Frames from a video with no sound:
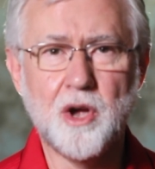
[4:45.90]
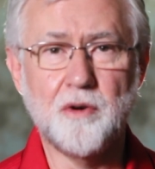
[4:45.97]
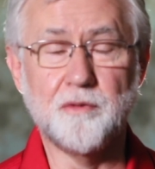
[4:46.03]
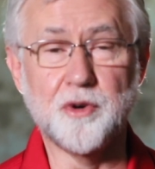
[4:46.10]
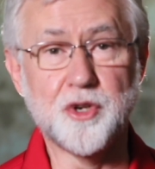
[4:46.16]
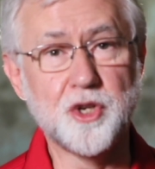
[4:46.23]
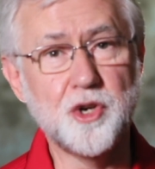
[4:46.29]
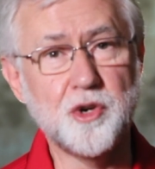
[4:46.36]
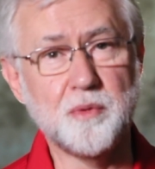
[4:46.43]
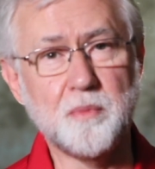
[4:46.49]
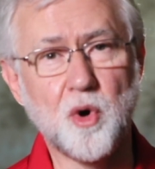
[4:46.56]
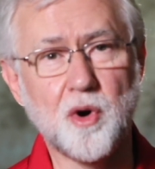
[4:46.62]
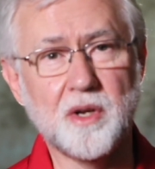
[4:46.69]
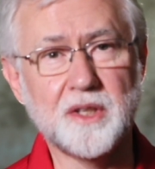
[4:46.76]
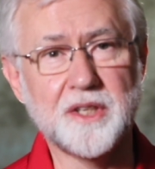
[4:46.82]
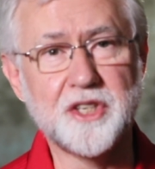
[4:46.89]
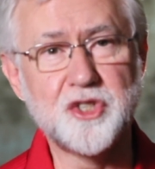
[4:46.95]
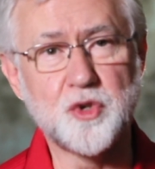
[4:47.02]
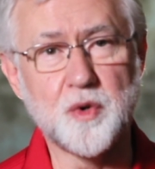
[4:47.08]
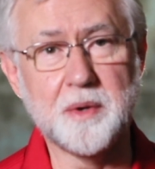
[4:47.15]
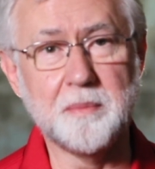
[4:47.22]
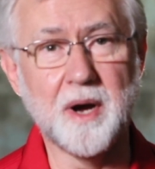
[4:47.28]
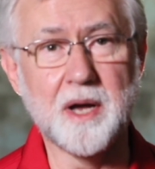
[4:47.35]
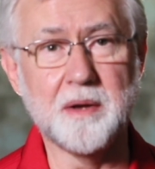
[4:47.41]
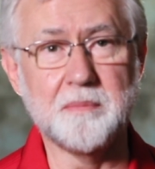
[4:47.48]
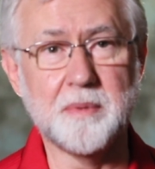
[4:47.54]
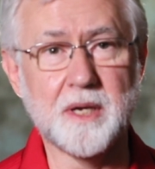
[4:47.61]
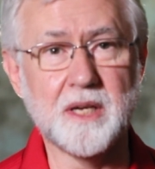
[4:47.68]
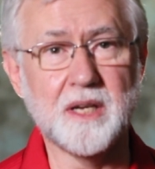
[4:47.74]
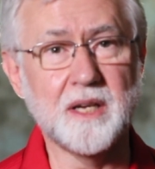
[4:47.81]
For you, moral injury might
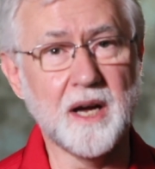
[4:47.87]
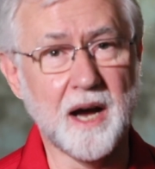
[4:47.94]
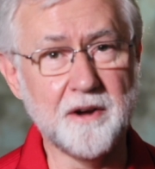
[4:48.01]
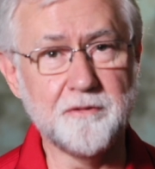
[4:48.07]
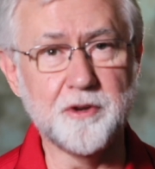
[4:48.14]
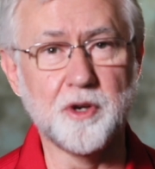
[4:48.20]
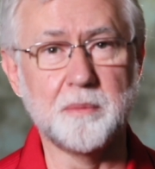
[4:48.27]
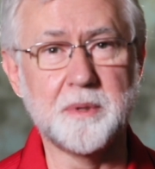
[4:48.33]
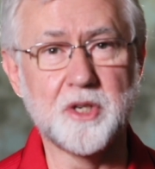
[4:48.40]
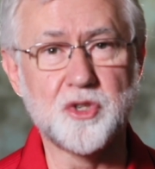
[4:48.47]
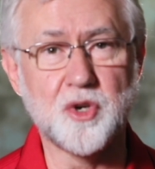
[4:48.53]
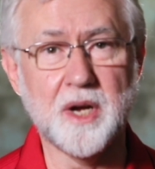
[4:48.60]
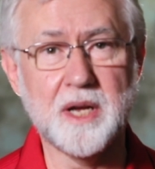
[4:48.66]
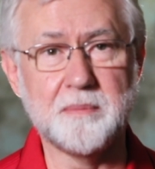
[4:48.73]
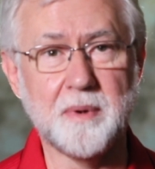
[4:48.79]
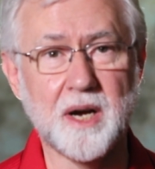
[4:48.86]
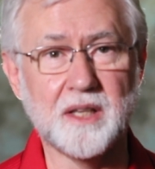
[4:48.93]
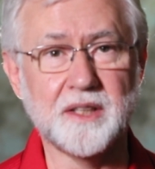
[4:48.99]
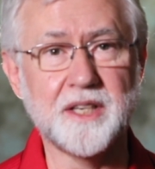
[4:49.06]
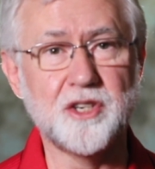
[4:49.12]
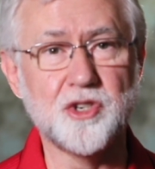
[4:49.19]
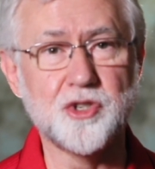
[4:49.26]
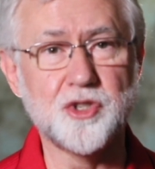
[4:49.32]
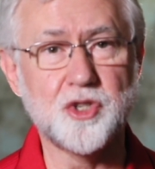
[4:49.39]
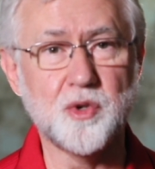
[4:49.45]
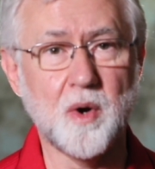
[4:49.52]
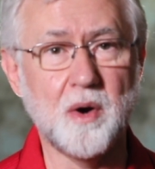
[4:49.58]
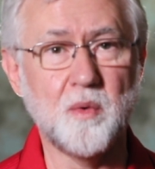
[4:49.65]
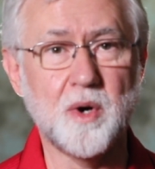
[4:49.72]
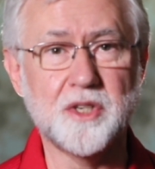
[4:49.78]
be, I feel betrayed by leaders who
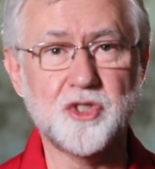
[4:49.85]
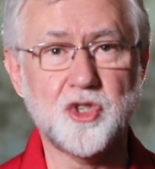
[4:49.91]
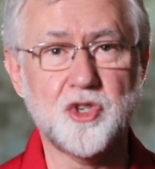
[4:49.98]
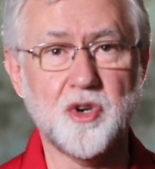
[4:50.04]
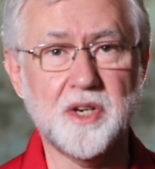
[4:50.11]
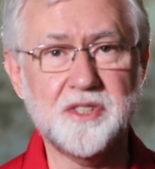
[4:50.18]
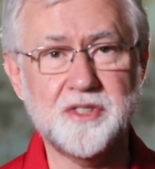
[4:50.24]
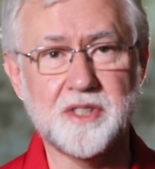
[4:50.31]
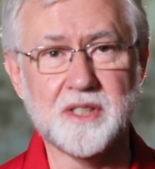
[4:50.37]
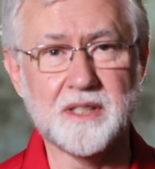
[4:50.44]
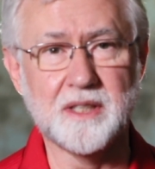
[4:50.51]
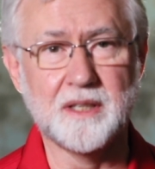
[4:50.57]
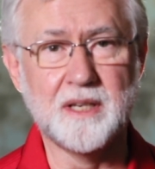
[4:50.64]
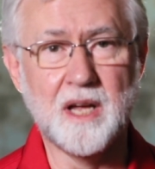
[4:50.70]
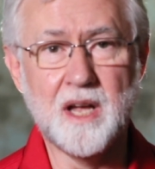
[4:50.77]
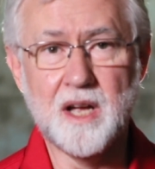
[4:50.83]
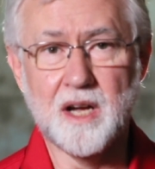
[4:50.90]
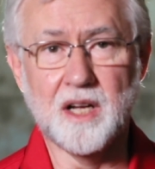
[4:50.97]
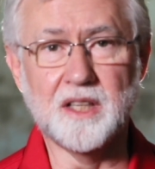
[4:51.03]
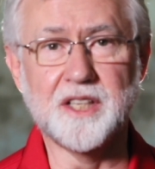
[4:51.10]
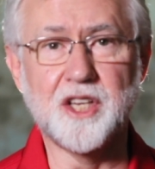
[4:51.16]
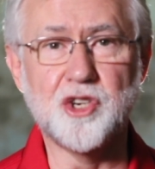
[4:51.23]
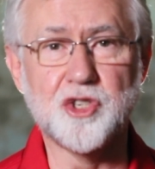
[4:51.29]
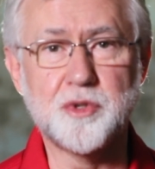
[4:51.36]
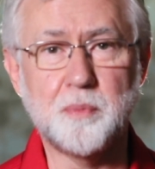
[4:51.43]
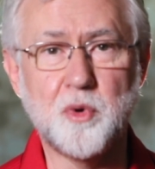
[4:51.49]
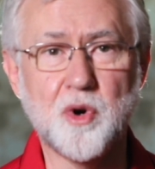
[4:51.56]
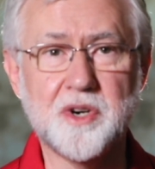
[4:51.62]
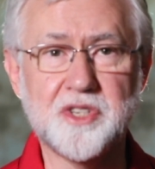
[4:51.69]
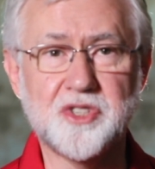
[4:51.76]
I once trusted. Leaders'
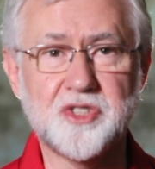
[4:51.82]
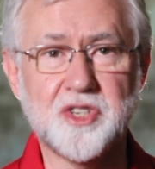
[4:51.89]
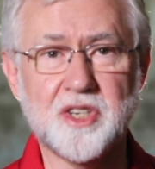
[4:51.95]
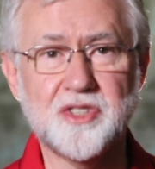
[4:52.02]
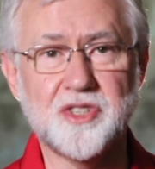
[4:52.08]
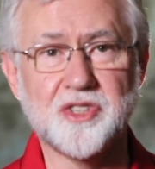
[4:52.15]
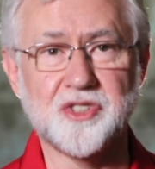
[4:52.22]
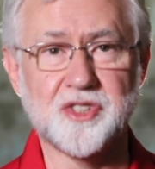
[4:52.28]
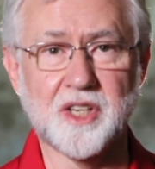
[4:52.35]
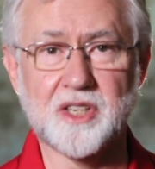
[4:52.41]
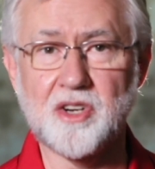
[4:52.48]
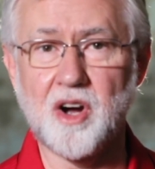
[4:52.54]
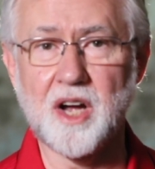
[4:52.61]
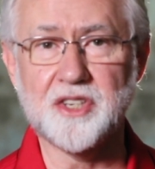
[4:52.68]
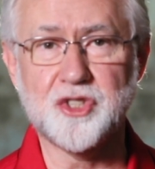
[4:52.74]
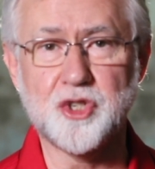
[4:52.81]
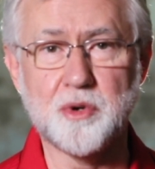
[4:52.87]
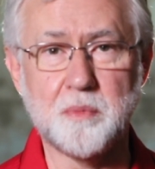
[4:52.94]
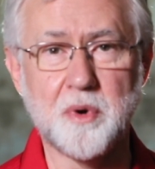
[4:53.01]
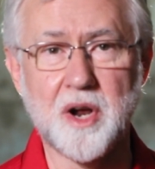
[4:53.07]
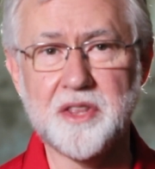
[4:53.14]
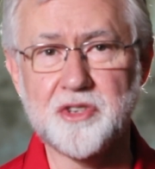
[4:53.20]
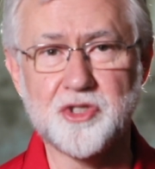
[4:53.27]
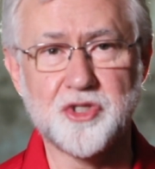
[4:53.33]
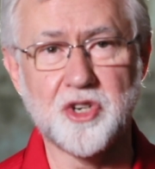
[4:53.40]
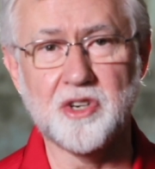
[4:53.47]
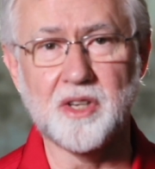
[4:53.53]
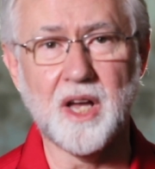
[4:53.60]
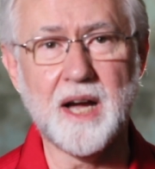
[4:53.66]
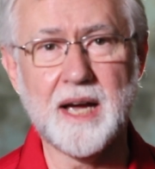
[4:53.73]
poor decisions that cost your brothers
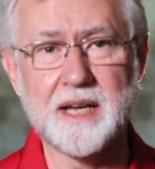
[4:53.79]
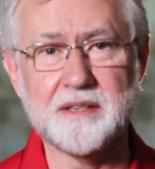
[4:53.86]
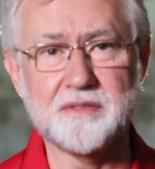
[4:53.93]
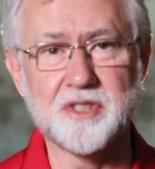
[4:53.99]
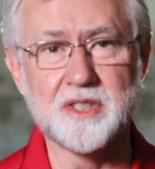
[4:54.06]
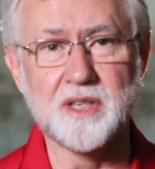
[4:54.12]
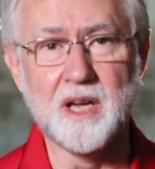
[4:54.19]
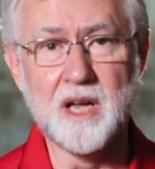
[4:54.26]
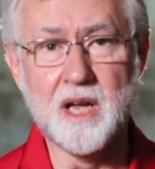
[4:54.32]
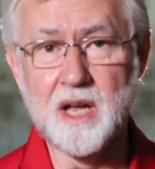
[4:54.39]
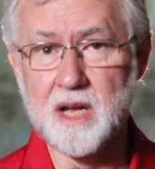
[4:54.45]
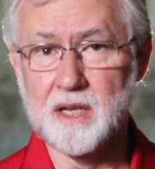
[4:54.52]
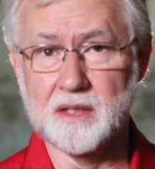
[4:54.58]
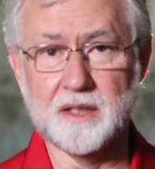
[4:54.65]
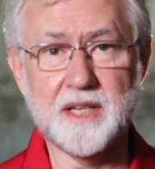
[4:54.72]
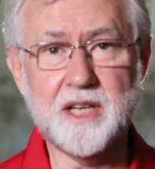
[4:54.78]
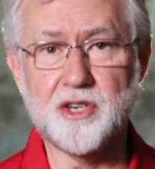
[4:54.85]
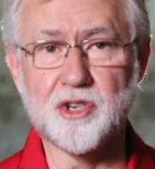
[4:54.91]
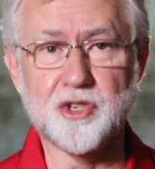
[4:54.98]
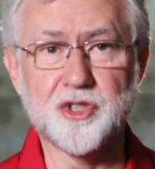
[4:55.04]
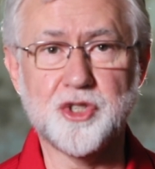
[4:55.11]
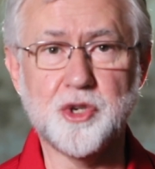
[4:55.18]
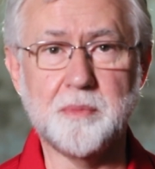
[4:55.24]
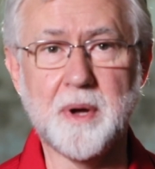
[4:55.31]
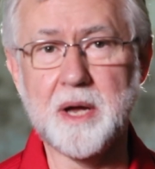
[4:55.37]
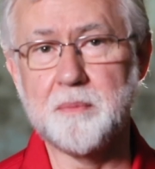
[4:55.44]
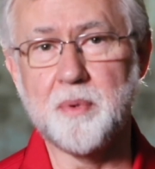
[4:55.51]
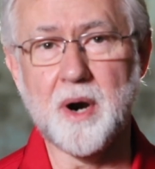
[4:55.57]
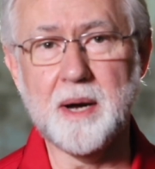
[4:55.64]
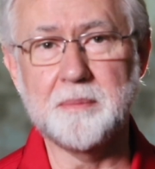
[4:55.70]
their lives. Leaders who
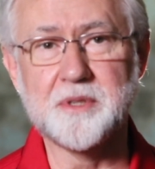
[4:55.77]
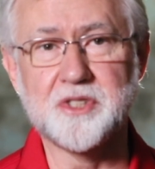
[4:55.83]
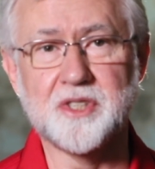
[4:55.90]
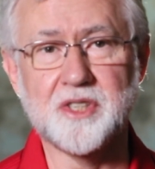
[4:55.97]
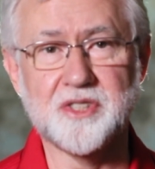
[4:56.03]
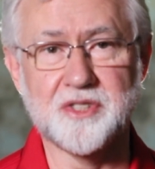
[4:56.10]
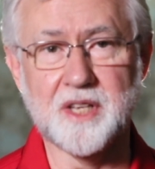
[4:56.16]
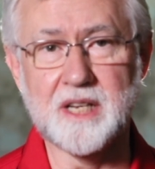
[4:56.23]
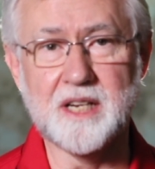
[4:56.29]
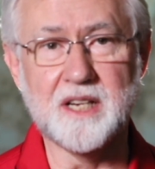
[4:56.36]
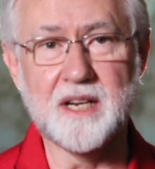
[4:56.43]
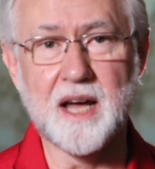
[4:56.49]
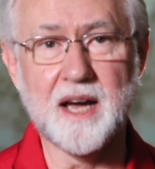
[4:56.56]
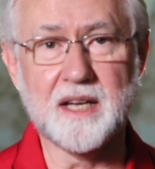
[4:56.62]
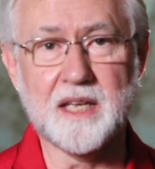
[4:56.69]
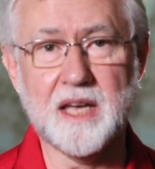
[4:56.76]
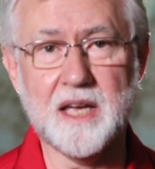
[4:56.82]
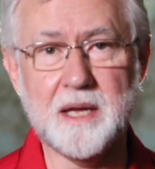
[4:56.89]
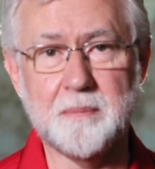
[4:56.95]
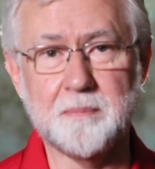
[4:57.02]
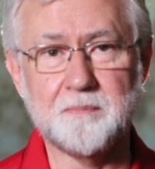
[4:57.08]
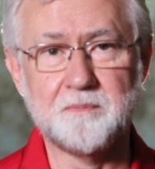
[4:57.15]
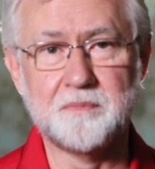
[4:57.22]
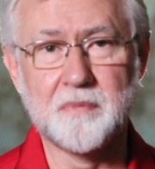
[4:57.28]
made promises they did not keep.